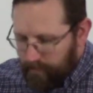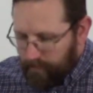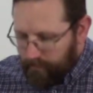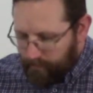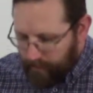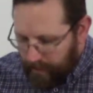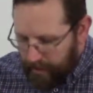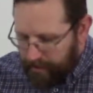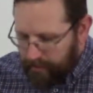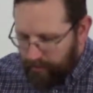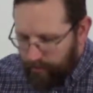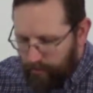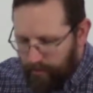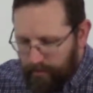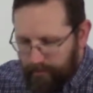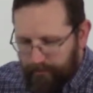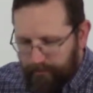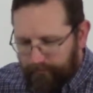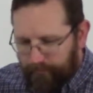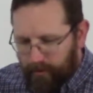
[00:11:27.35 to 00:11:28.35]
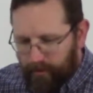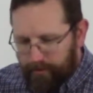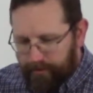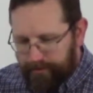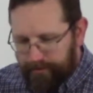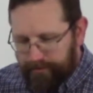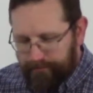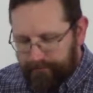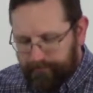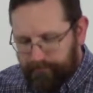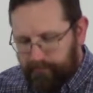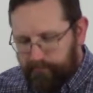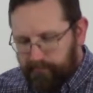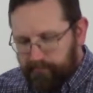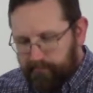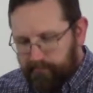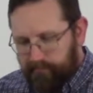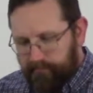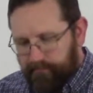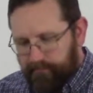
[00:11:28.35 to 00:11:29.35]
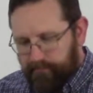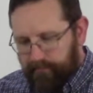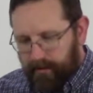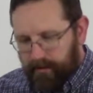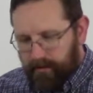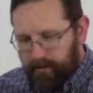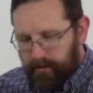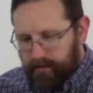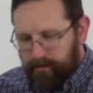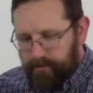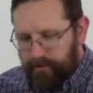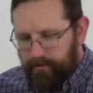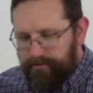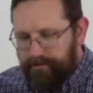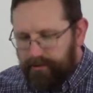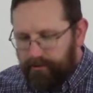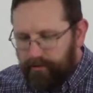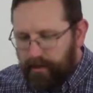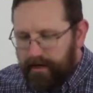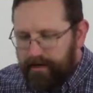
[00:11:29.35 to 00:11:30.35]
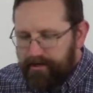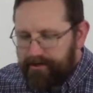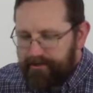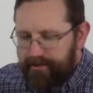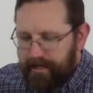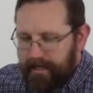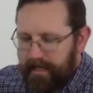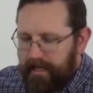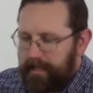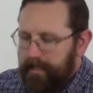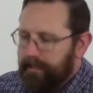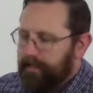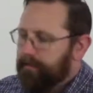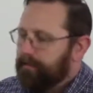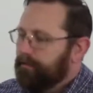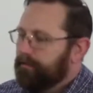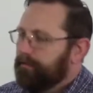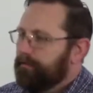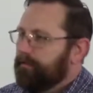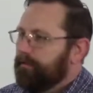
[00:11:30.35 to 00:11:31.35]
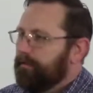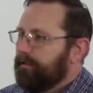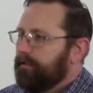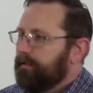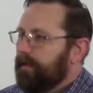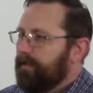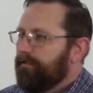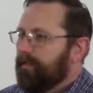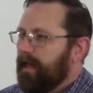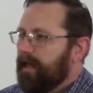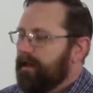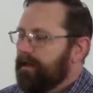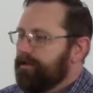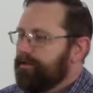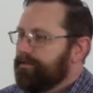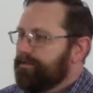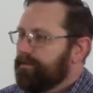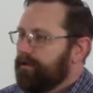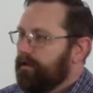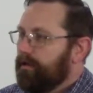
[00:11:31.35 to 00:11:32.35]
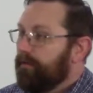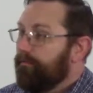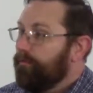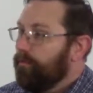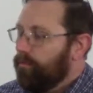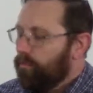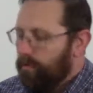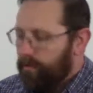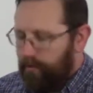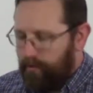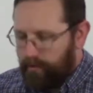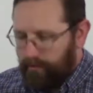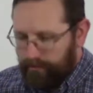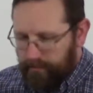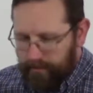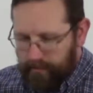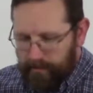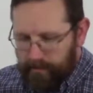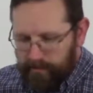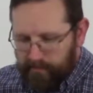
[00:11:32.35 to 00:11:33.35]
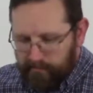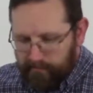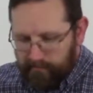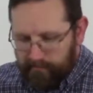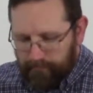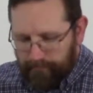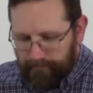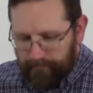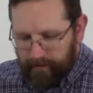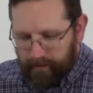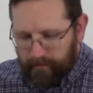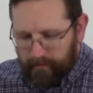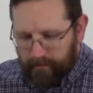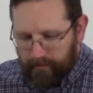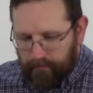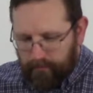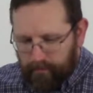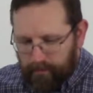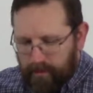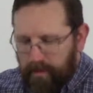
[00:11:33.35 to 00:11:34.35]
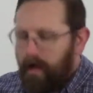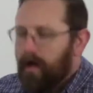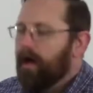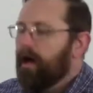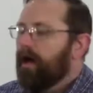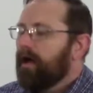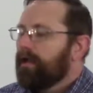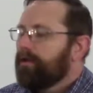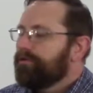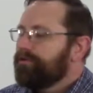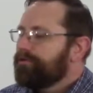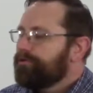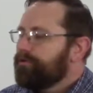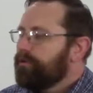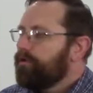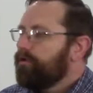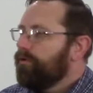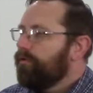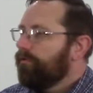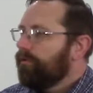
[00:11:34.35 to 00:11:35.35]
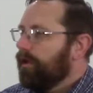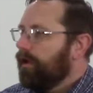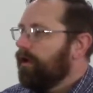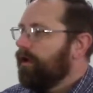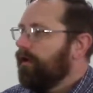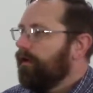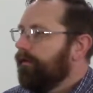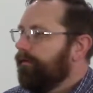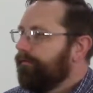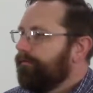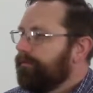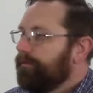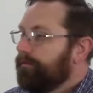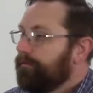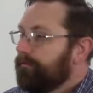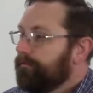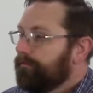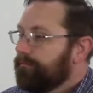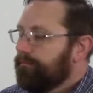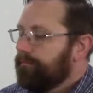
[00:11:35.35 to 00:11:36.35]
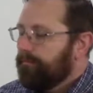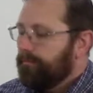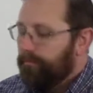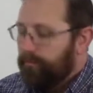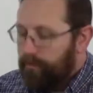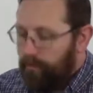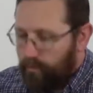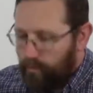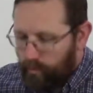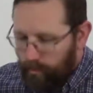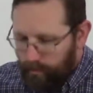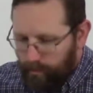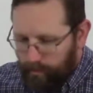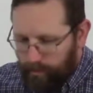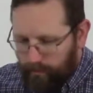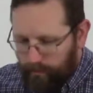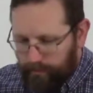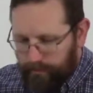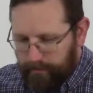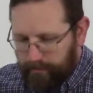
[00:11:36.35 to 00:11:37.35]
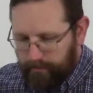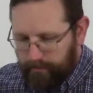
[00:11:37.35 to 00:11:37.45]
The next word in the verse shows the greatest need, and that is of the world. For God so loved the world.